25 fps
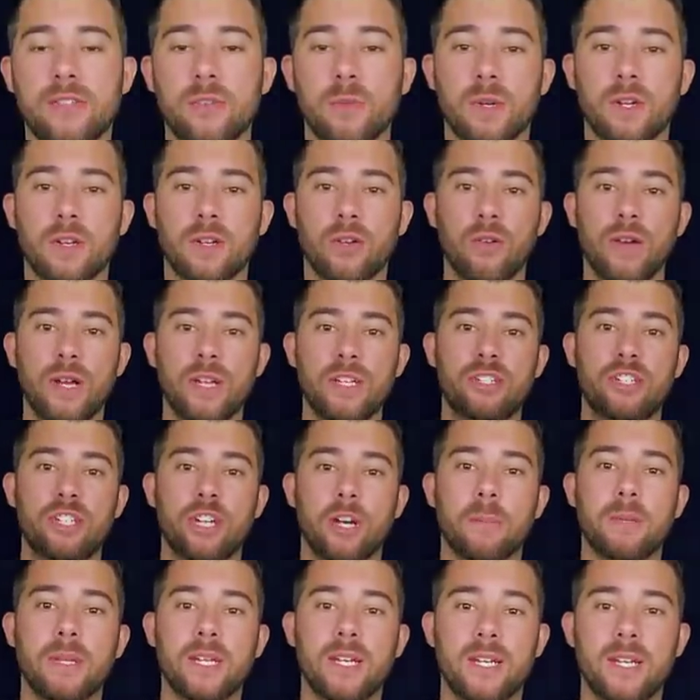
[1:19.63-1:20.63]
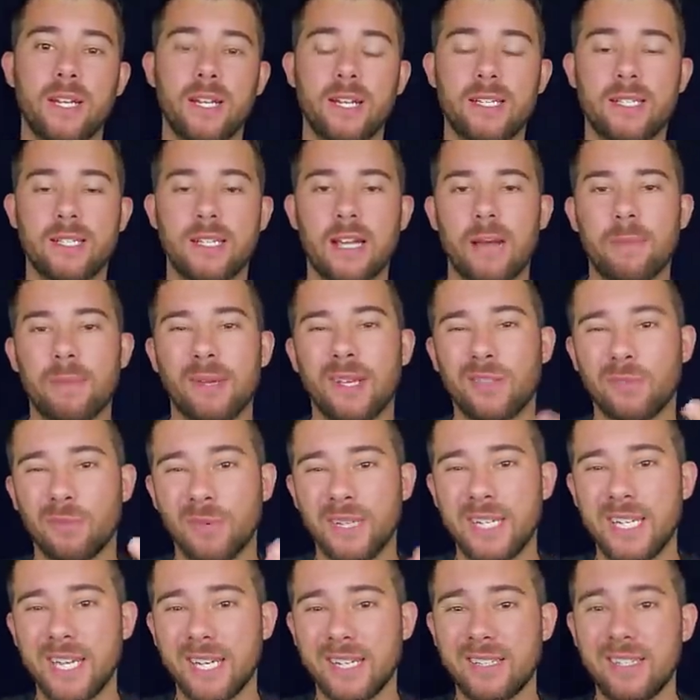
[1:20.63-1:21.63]
So we're gonna go ahead and jump into today's topic,
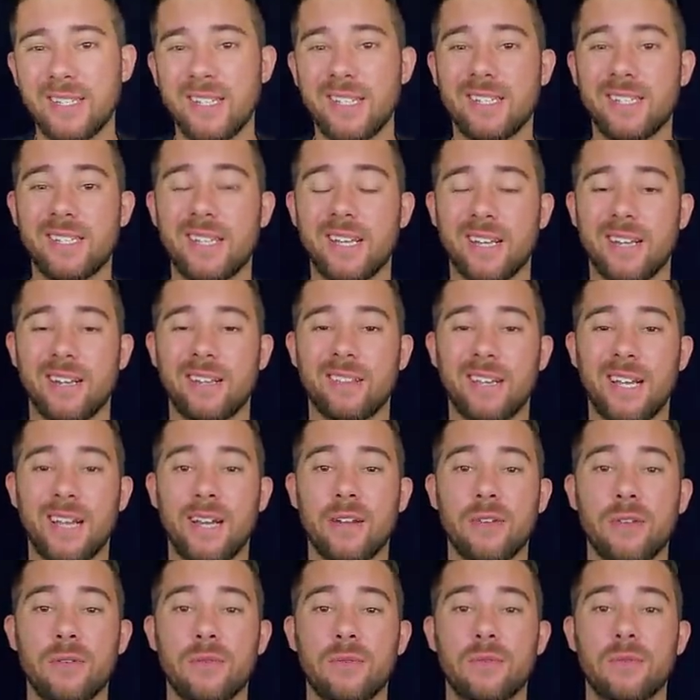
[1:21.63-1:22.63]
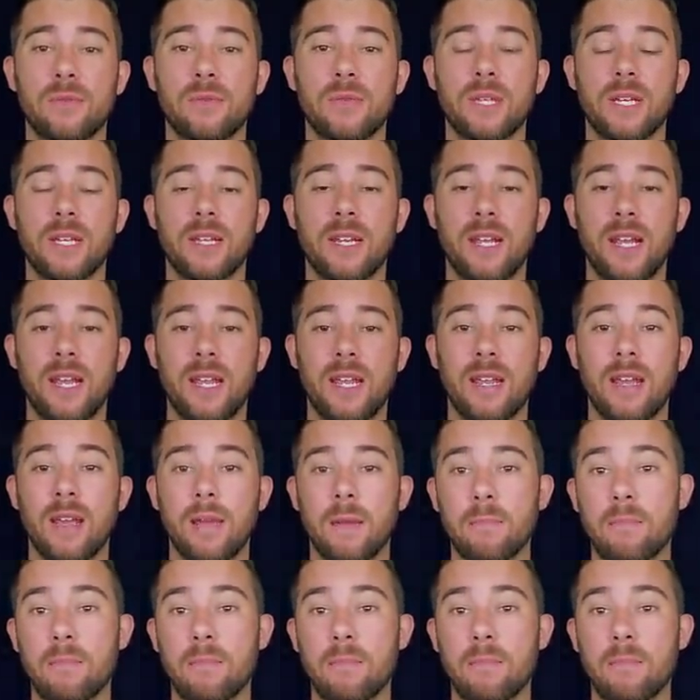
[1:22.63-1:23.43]
three techniques that can allow you to get a